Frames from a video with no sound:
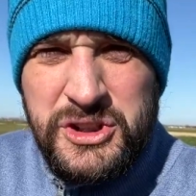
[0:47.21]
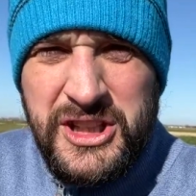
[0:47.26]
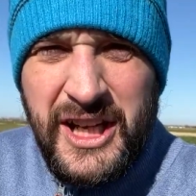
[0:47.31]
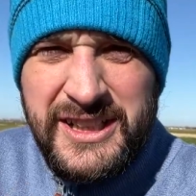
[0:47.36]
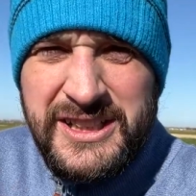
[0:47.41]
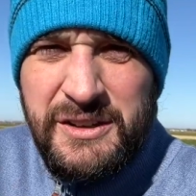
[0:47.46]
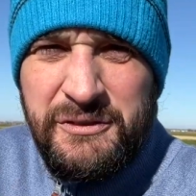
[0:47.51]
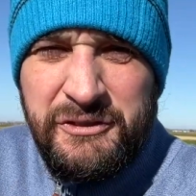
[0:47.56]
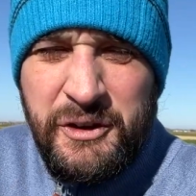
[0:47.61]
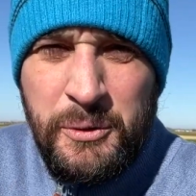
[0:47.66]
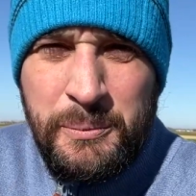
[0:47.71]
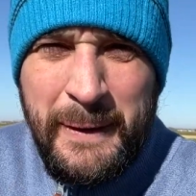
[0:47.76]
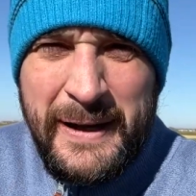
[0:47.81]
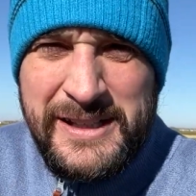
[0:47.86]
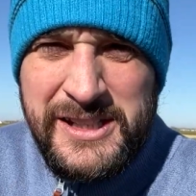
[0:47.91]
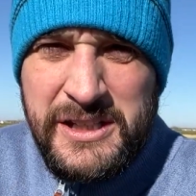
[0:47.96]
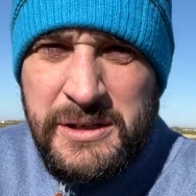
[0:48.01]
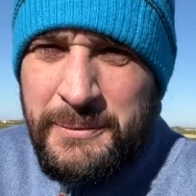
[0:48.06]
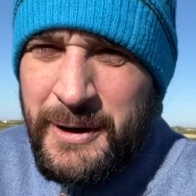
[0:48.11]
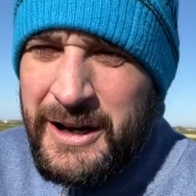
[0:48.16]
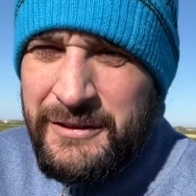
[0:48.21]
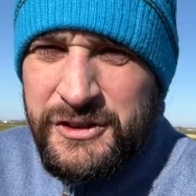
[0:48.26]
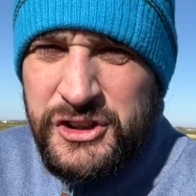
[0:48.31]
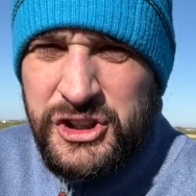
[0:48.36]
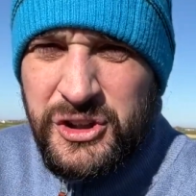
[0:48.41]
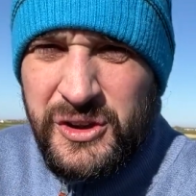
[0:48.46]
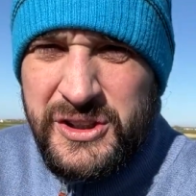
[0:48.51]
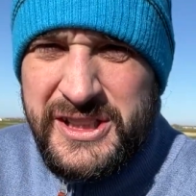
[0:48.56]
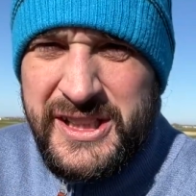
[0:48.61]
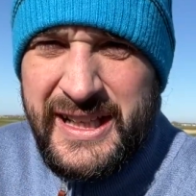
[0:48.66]
Does it feel better than my other
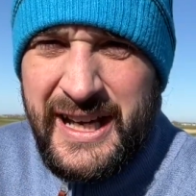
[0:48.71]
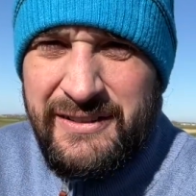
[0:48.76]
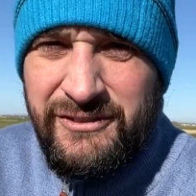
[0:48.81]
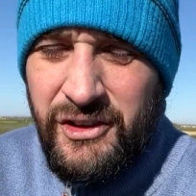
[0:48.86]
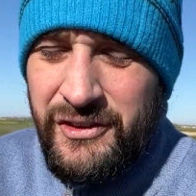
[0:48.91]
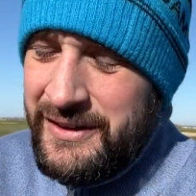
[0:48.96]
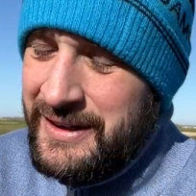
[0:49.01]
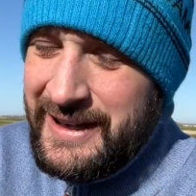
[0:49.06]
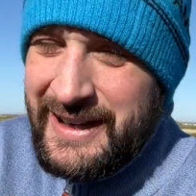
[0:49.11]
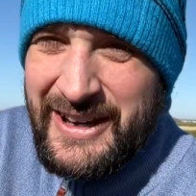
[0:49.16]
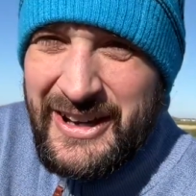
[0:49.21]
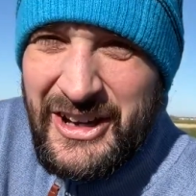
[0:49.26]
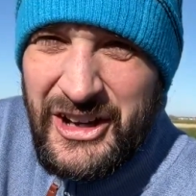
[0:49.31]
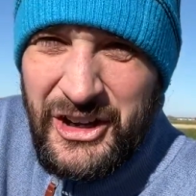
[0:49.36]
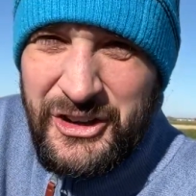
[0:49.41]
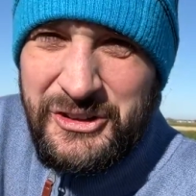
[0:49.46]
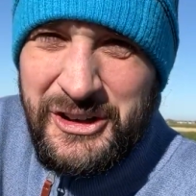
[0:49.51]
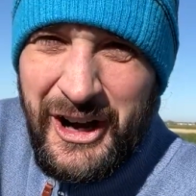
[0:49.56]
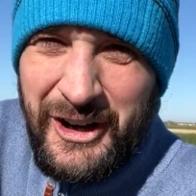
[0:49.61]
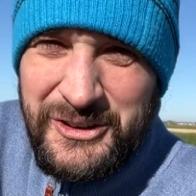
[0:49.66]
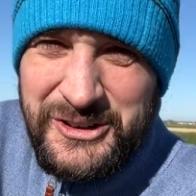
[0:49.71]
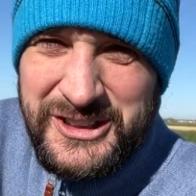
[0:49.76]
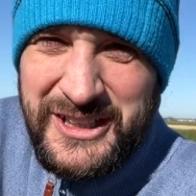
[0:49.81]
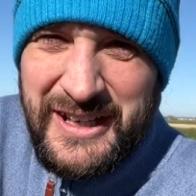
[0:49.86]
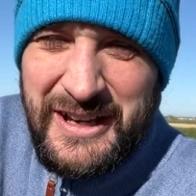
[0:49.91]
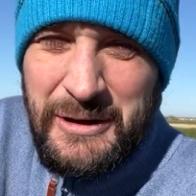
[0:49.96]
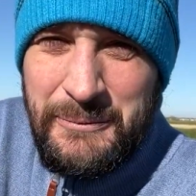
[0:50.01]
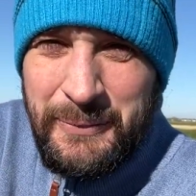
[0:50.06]
Scotty Cameron? Who knows?